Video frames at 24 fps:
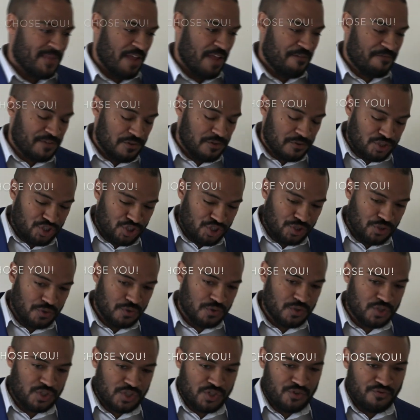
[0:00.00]
if you
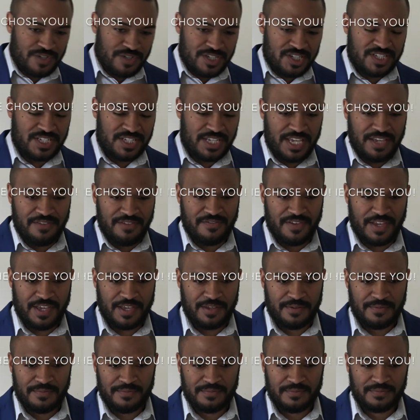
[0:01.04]
choose to receive
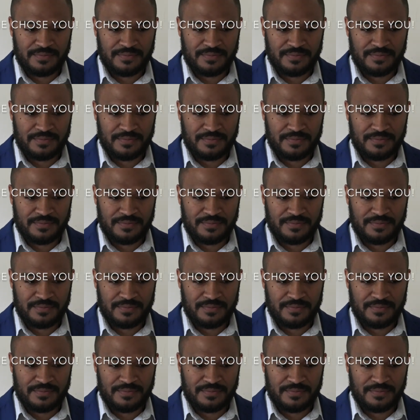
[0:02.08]
it,